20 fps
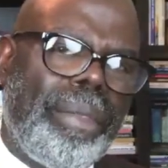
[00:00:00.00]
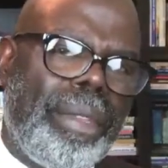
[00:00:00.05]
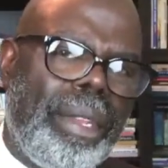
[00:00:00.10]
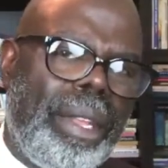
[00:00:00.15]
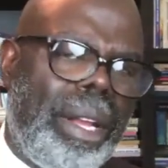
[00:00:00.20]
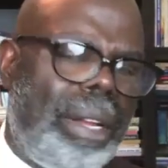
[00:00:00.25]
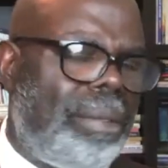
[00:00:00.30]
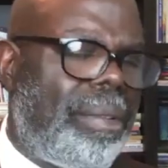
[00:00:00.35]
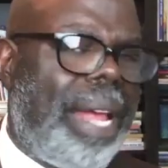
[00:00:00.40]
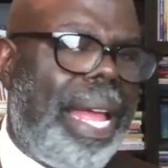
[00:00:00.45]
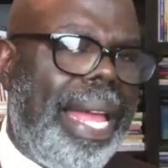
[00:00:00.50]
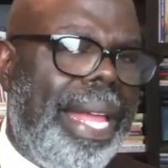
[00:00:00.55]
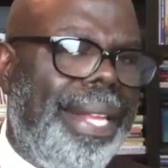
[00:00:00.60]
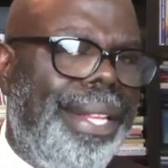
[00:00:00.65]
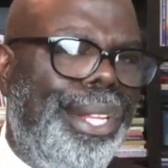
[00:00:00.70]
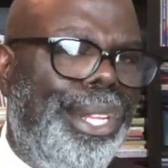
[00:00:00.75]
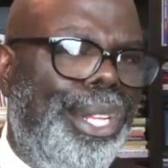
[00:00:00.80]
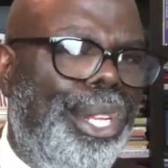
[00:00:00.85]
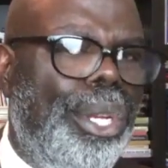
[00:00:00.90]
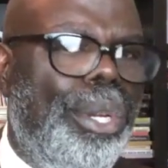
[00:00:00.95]
all right,
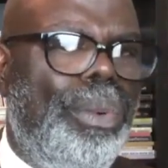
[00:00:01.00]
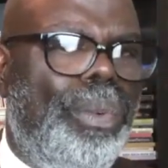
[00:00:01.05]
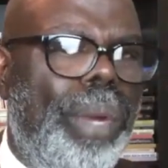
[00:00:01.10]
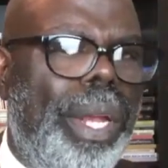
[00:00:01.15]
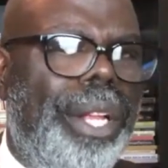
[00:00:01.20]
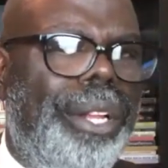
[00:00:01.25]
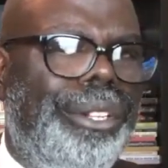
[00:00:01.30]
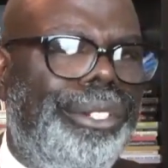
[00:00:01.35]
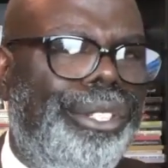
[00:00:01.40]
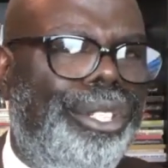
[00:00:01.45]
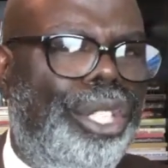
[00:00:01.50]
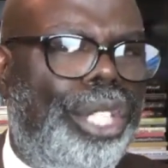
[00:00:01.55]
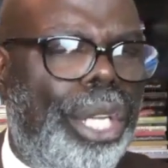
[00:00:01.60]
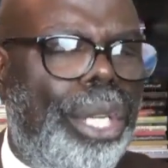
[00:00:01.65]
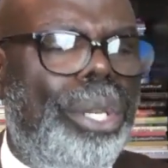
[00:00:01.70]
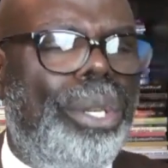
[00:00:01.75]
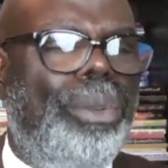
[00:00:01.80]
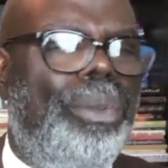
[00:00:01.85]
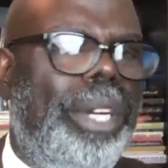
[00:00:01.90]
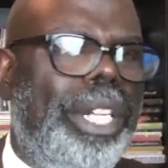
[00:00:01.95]
you will
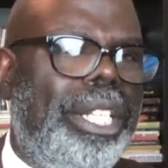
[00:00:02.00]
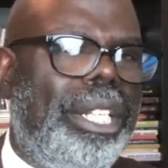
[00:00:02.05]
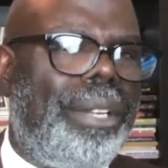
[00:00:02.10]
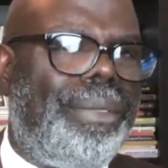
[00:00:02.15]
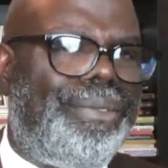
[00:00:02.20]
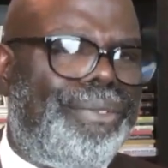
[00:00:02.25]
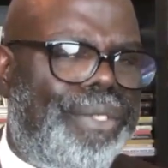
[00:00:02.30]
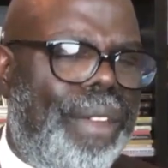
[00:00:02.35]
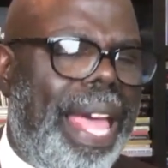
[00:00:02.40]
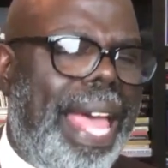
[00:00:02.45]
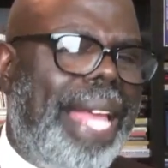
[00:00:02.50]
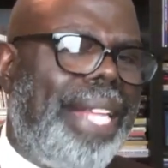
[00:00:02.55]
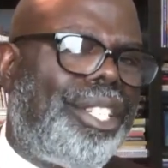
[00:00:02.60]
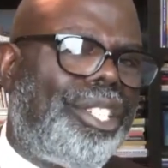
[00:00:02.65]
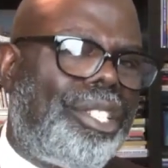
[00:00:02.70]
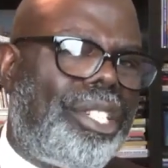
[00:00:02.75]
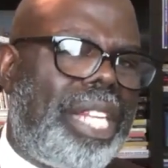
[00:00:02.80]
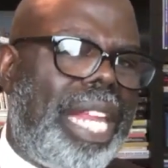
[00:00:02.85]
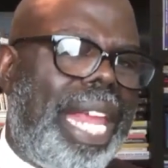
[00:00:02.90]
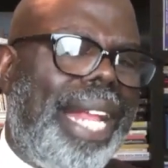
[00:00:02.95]
do what the flesh
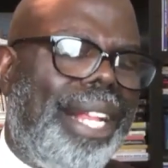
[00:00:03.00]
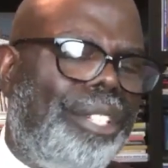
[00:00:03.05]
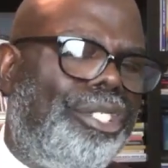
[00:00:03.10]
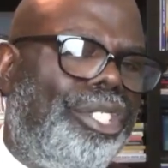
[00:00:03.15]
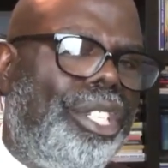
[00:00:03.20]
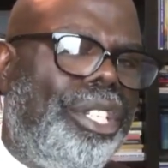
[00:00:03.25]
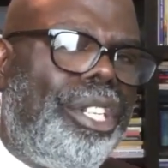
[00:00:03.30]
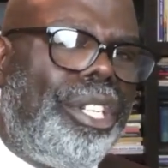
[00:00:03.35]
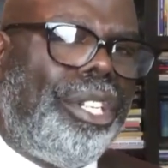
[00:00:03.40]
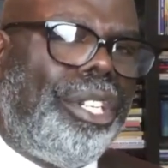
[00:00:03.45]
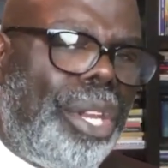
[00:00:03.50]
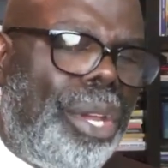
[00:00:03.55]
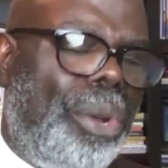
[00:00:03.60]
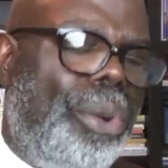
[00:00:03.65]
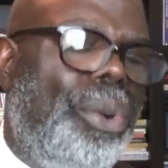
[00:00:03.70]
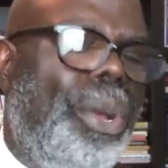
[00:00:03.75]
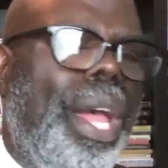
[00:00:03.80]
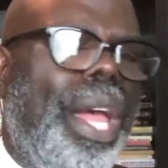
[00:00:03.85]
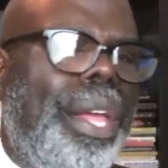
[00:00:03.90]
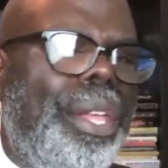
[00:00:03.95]
tells you to
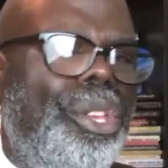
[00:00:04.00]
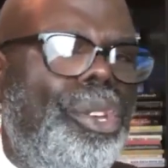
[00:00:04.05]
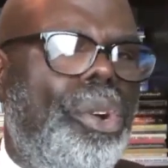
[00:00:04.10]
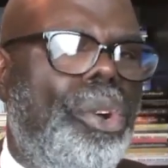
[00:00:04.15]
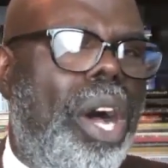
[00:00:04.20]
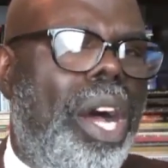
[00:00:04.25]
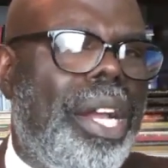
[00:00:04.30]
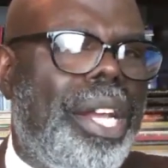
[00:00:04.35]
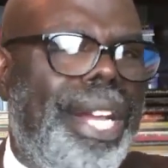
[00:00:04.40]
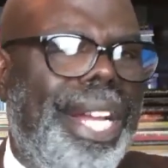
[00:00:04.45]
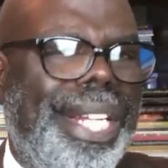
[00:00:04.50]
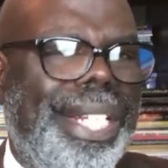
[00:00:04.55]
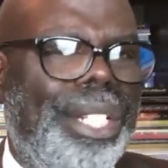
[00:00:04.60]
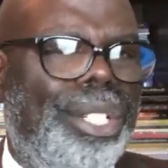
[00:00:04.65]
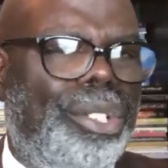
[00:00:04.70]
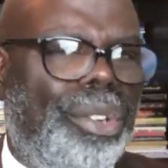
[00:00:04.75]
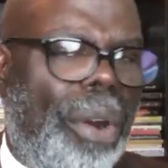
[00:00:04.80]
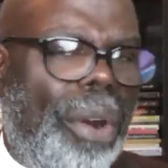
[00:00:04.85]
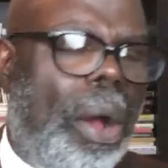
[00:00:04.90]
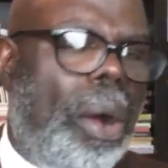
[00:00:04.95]
do. You are
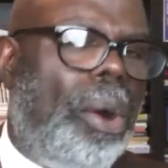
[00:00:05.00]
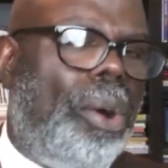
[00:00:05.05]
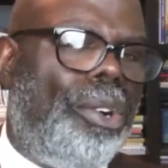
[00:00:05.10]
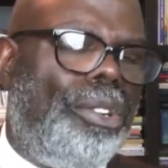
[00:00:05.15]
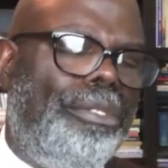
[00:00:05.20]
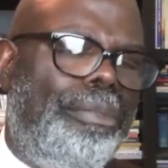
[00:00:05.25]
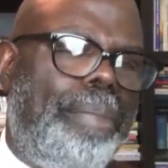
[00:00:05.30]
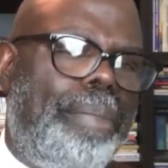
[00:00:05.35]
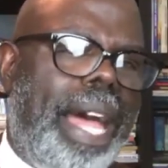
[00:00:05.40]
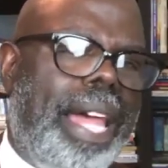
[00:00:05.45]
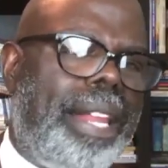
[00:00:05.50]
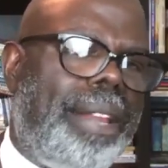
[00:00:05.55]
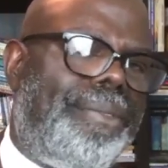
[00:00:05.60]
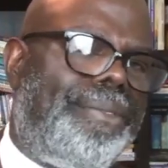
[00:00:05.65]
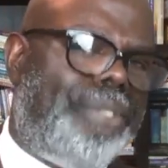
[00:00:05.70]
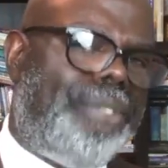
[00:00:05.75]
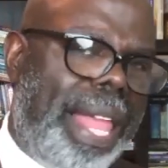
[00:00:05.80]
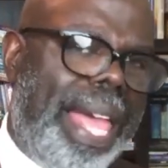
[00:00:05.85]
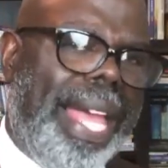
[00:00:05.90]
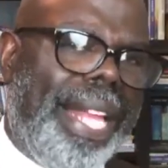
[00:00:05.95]
controlled by the
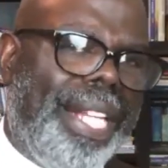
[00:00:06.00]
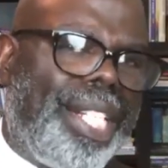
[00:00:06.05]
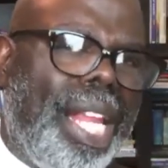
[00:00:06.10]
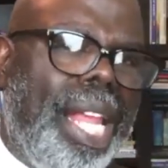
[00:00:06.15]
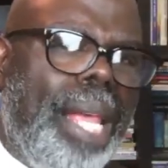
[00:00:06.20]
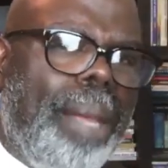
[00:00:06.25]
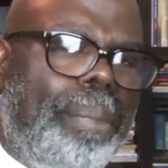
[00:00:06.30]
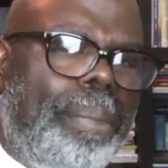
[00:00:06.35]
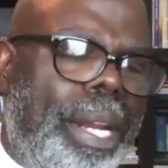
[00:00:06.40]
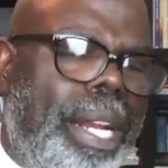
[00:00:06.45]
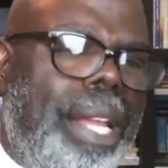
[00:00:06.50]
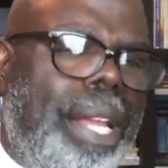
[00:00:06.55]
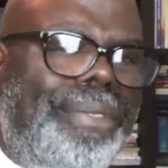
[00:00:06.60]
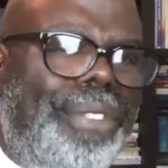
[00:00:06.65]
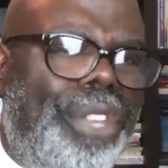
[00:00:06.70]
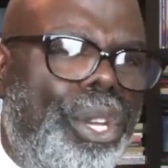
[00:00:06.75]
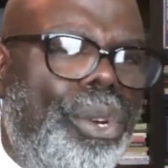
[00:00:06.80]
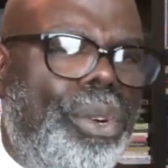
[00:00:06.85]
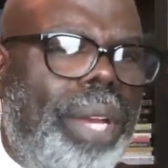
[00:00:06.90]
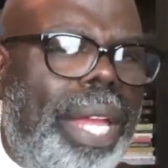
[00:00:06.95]
flesh. But if
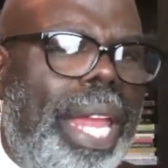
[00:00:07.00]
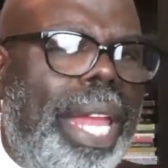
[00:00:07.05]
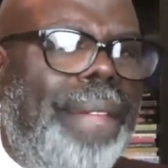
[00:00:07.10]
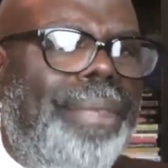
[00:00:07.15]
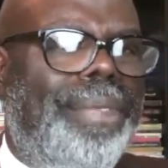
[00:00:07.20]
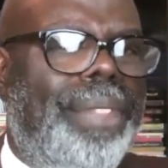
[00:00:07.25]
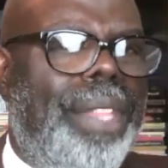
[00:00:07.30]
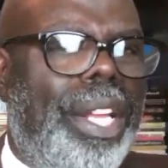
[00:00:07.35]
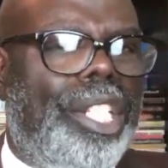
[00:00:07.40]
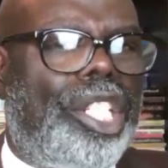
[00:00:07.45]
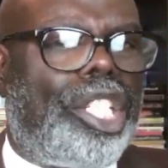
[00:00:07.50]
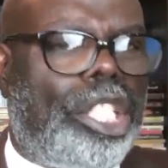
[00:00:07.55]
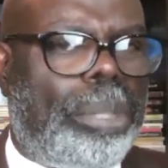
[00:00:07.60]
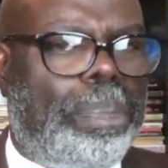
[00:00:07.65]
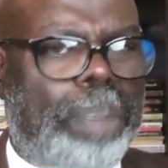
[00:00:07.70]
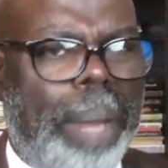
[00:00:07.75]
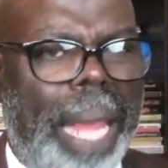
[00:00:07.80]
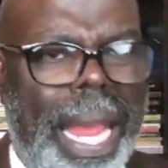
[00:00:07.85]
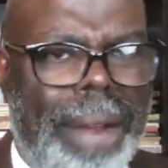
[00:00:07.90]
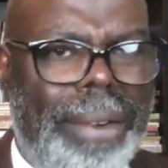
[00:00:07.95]
you in the
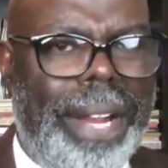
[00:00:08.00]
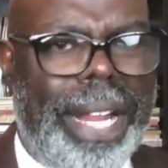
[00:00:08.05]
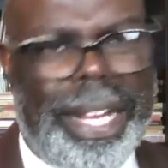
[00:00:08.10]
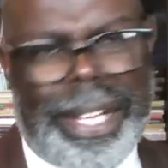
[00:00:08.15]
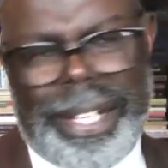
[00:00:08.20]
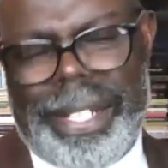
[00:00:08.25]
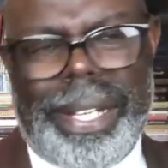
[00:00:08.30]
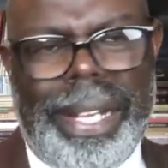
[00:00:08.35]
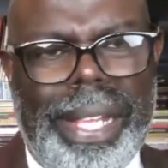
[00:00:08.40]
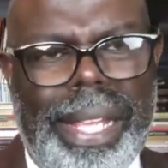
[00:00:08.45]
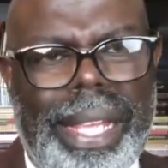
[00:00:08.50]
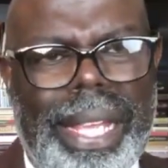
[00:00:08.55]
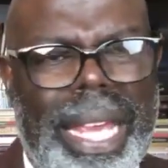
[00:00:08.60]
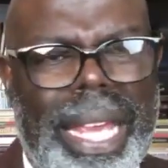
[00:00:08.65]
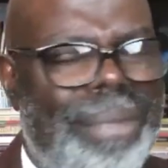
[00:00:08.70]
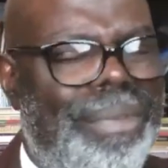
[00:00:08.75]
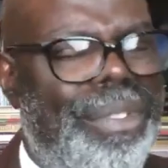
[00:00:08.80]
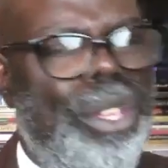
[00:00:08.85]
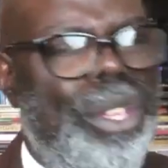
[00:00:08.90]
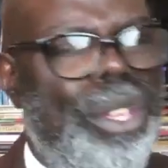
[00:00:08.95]
spirit,
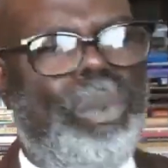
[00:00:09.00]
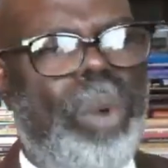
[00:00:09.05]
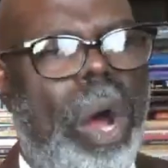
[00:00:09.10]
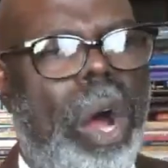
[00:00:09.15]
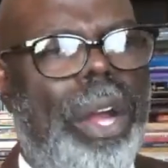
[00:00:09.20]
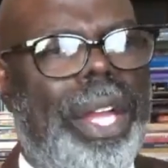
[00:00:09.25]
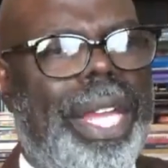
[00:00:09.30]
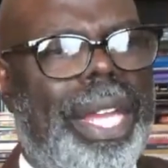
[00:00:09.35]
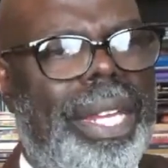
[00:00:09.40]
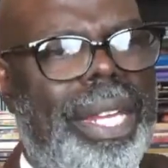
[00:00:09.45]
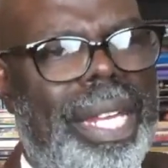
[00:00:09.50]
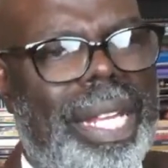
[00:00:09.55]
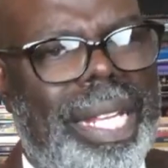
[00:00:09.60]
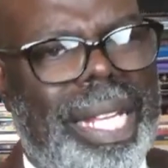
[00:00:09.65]
if you walk in the